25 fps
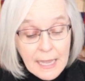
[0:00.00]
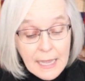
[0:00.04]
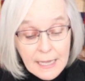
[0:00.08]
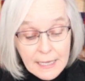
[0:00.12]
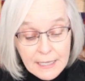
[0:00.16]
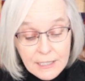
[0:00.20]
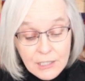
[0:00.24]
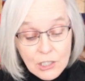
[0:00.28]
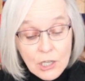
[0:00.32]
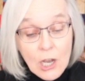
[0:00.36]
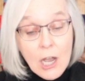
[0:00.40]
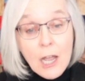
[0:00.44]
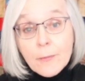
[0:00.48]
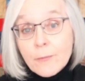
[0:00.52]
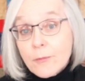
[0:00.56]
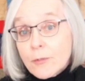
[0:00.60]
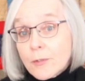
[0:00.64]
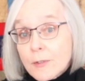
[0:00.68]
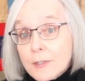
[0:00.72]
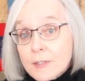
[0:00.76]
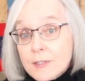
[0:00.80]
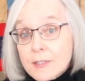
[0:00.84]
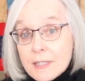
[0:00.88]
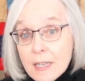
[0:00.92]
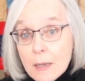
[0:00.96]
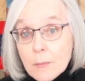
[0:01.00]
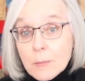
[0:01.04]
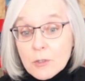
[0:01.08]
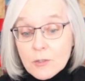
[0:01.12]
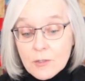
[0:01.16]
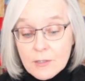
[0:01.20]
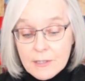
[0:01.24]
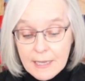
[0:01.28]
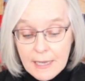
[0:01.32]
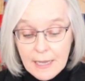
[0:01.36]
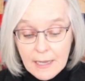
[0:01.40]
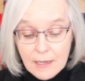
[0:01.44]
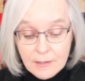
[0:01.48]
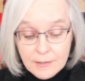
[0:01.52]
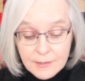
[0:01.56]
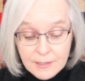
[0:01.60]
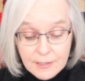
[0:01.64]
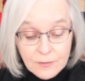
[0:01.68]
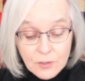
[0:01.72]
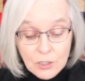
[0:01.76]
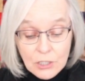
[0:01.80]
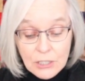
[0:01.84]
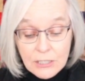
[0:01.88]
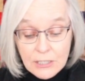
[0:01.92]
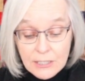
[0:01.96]
in time for the summer sales
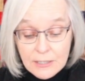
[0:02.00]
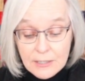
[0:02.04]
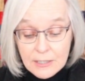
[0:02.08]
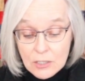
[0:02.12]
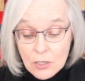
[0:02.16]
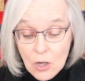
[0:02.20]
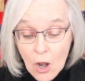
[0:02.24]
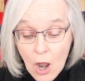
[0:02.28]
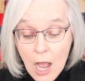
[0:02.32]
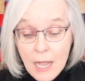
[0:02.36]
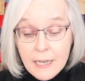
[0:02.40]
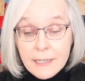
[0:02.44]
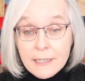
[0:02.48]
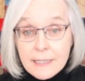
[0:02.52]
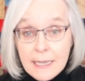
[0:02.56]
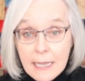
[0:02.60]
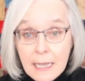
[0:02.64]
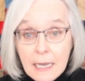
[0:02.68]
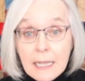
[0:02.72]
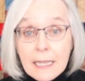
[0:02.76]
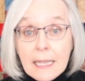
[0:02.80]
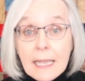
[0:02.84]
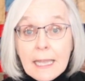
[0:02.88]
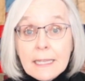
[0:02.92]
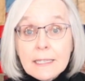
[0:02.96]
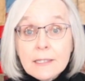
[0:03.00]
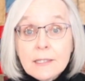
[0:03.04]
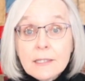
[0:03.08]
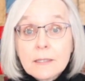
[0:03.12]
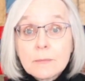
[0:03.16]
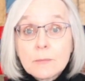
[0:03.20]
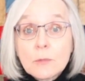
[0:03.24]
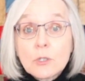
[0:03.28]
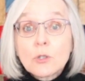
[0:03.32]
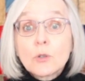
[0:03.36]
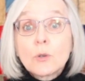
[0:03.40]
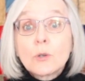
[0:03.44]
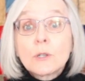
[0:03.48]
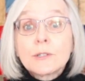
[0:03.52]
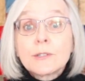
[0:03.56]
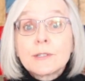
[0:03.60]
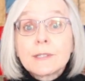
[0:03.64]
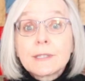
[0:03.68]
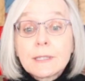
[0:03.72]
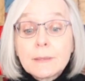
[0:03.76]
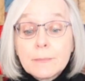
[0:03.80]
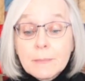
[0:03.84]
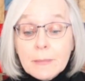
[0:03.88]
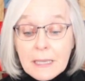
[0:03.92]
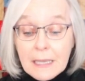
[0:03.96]
if she does not delegate some chores
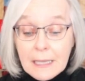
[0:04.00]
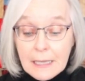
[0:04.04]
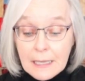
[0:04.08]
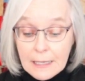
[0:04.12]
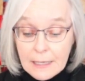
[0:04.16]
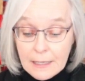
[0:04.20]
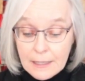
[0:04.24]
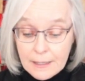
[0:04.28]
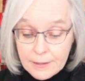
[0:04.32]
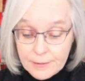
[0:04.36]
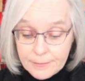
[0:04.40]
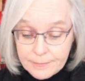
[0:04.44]
to me.